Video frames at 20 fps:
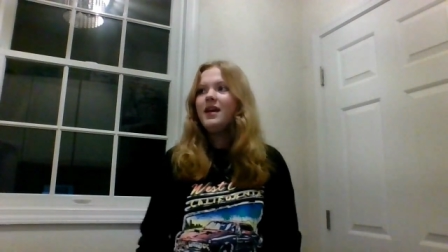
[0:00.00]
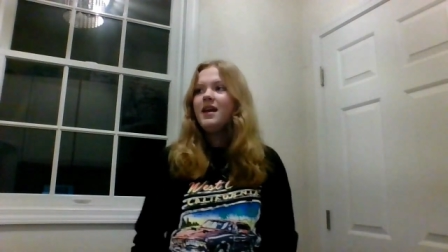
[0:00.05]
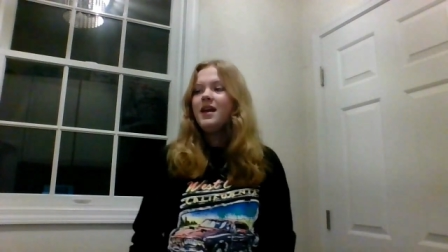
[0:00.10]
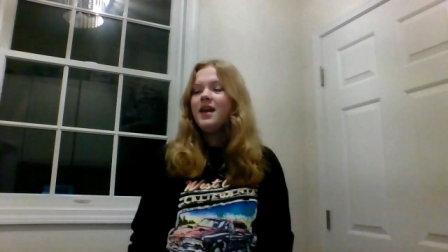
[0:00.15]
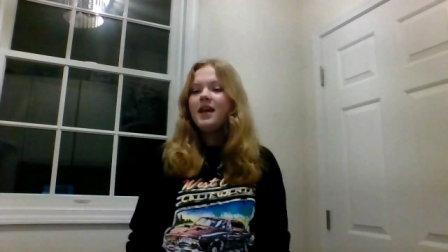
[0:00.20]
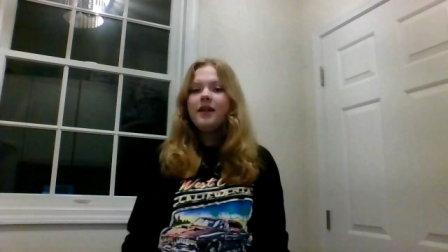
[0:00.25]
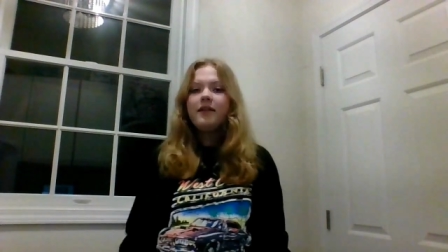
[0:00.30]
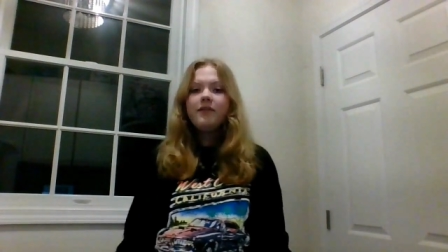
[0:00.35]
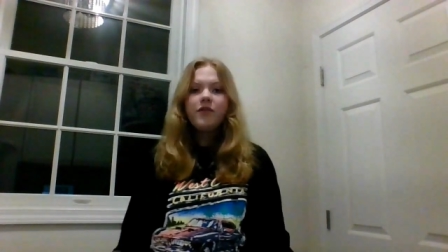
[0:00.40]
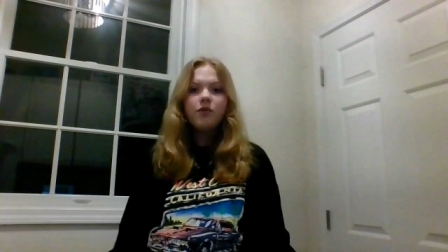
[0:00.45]

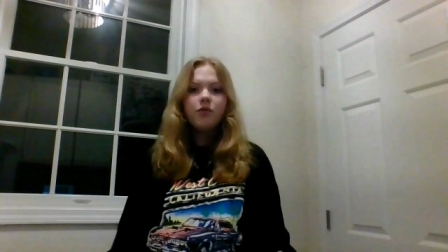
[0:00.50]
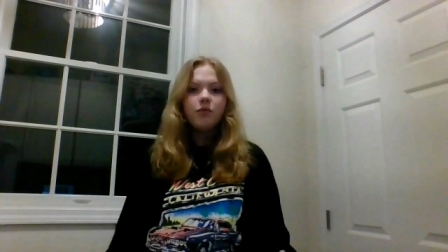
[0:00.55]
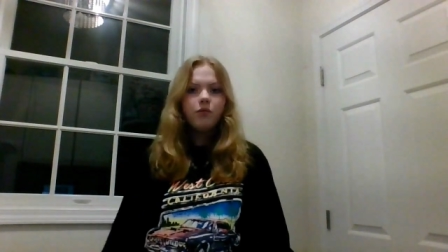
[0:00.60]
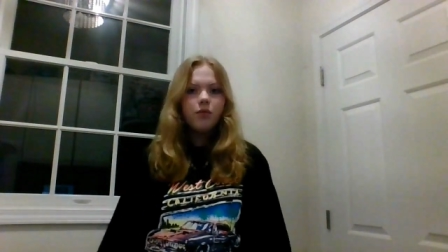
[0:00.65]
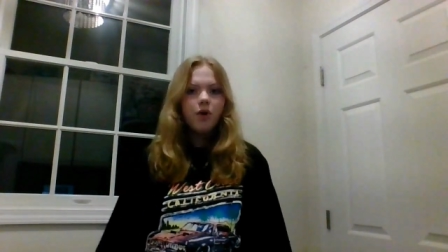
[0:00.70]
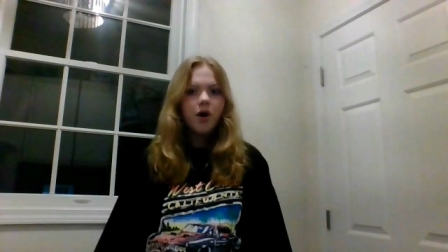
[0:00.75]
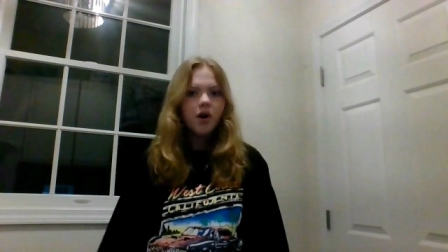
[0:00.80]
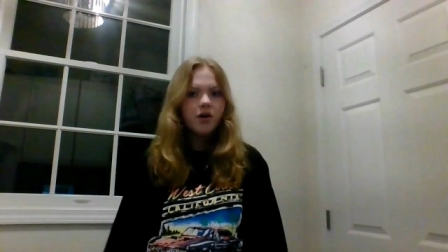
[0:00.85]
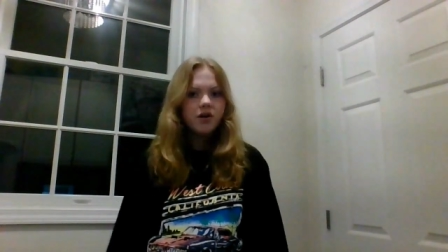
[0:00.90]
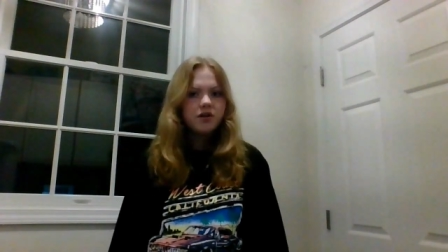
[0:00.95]
and if you
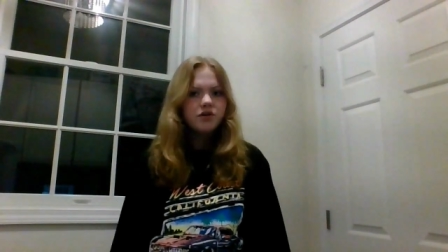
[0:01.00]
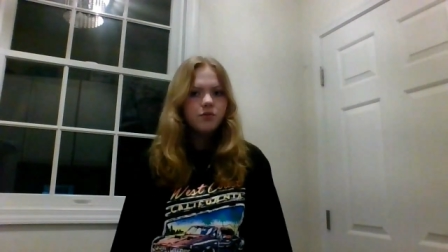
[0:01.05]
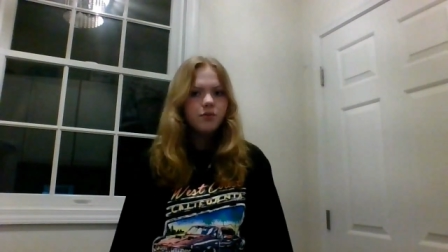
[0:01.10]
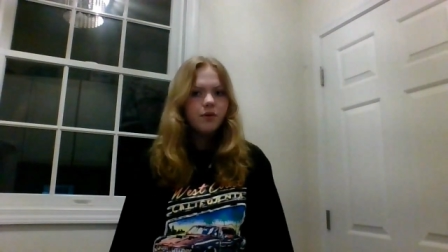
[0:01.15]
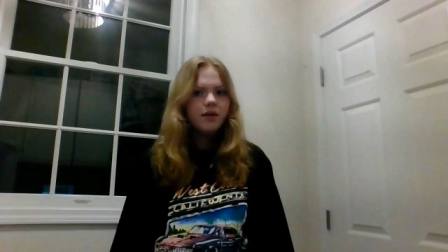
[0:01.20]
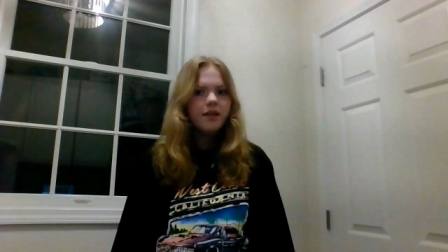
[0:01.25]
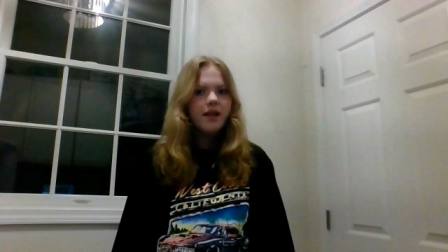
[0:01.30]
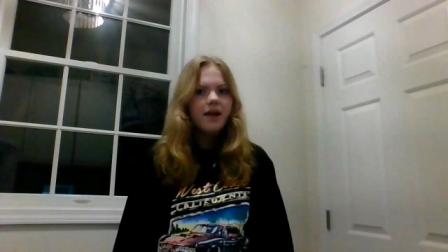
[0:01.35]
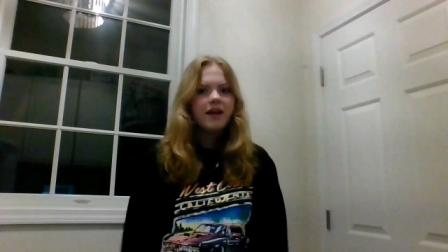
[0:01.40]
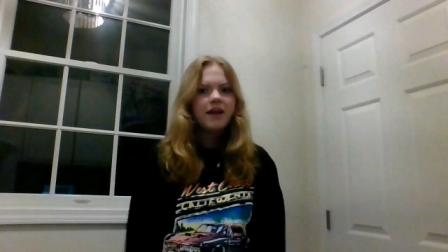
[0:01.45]
are to wear
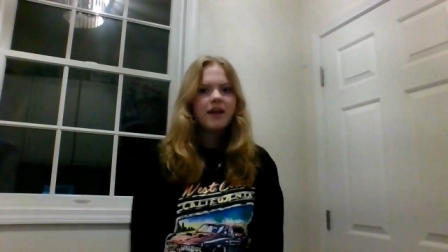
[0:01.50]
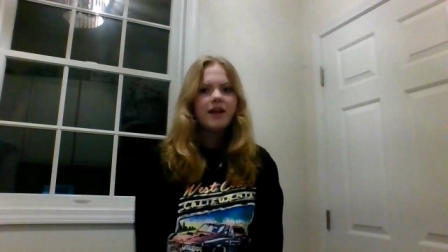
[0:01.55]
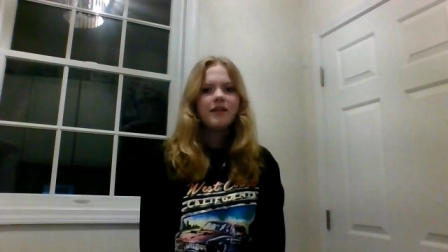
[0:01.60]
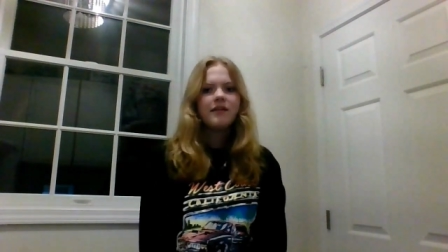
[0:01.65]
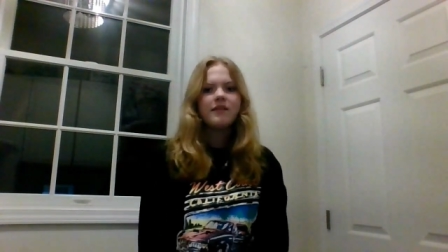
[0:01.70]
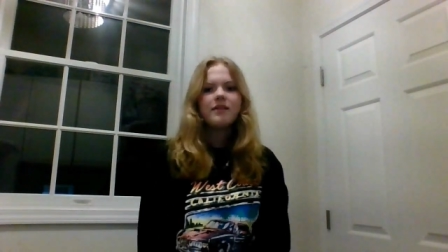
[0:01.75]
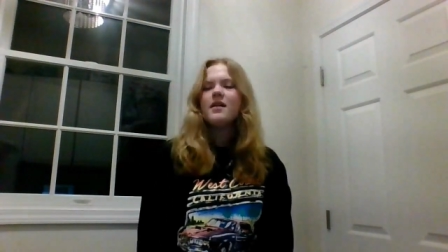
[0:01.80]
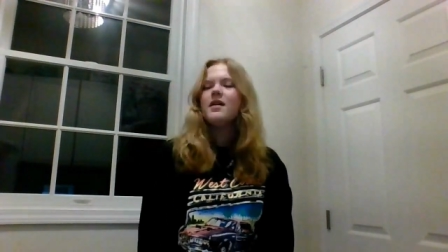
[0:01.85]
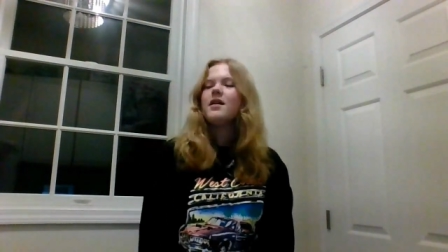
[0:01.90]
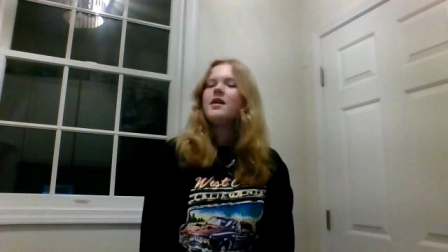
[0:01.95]

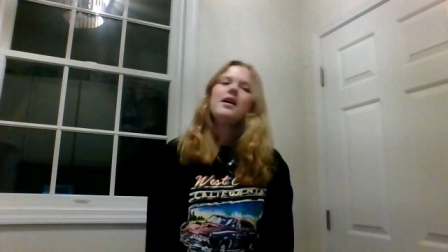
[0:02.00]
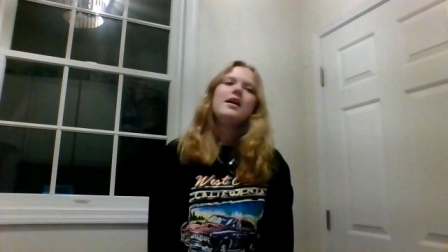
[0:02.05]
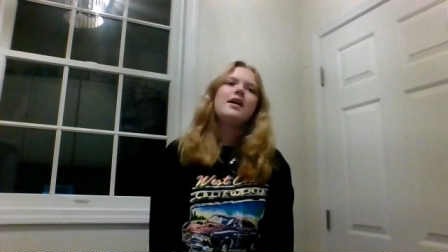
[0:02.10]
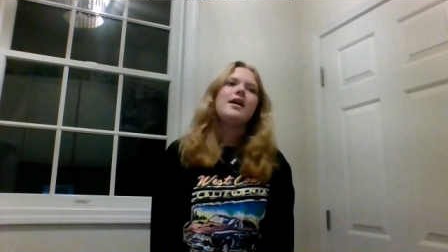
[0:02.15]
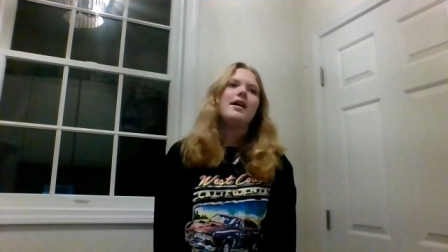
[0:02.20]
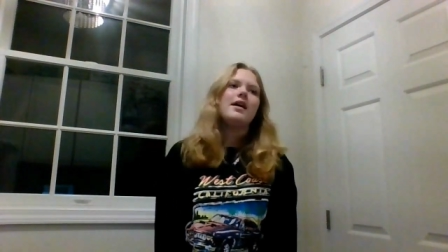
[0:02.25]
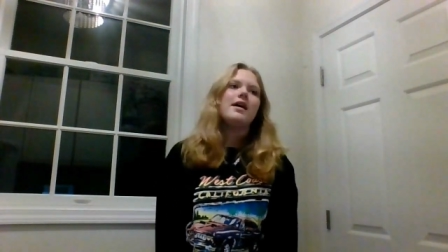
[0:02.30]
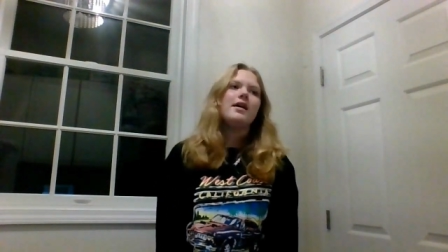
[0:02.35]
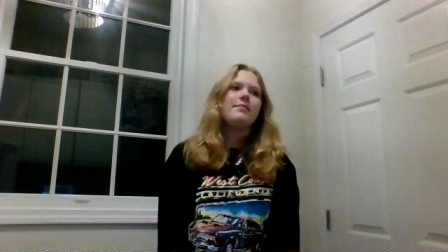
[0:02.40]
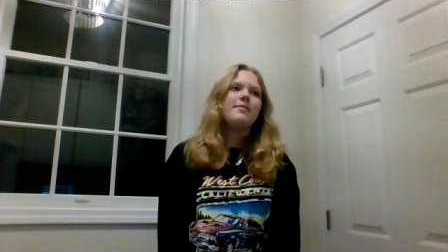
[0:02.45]
leggings,
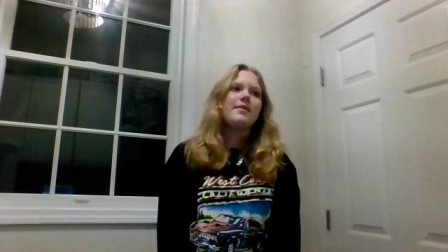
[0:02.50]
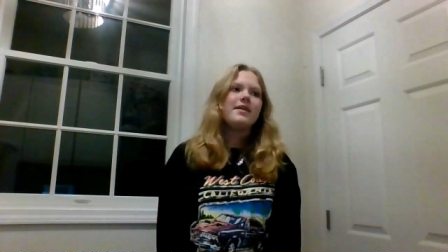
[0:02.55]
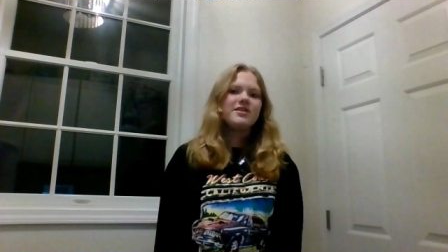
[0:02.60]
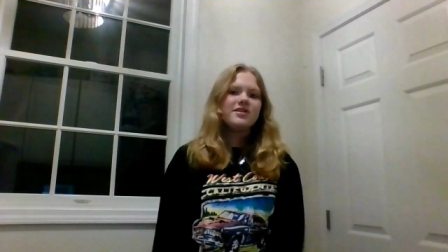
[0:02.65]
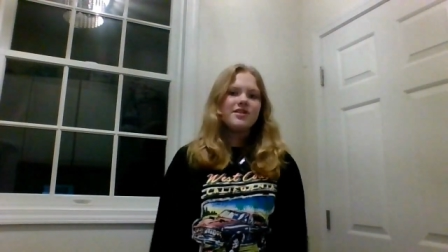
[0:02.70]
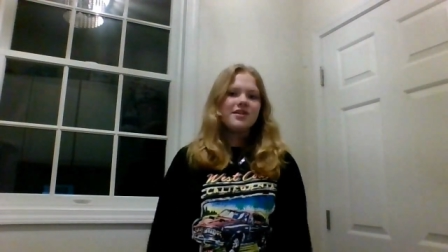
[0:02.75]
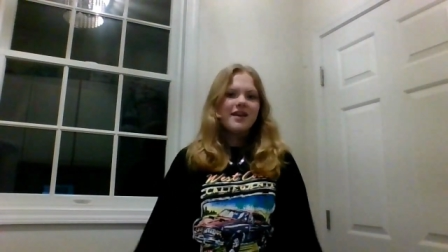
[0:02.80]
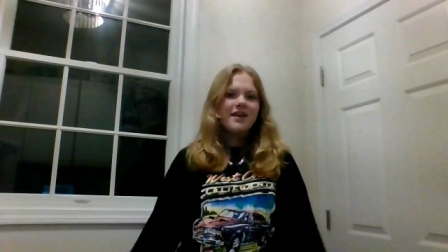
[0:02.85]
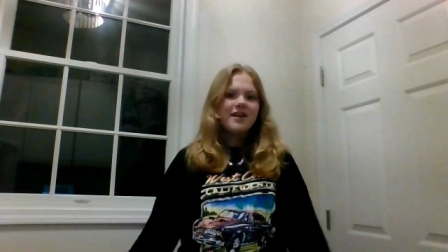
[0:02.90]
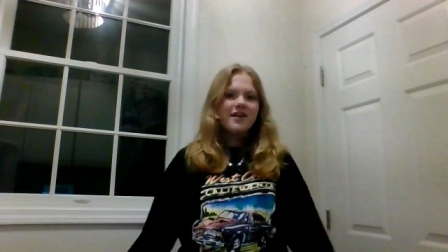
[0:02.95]
uh, be sure
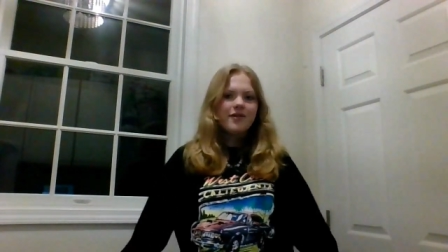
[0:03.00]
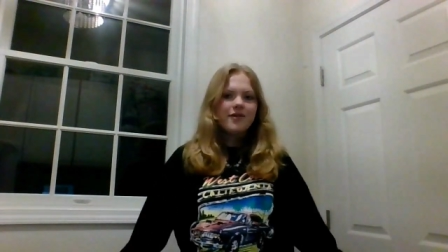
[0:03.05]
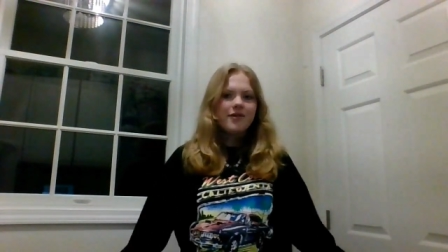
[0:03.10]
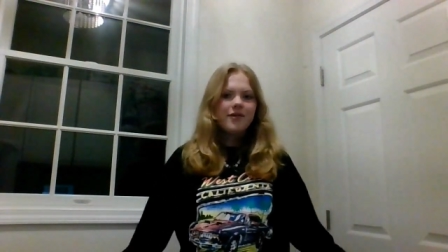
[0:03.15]
that you're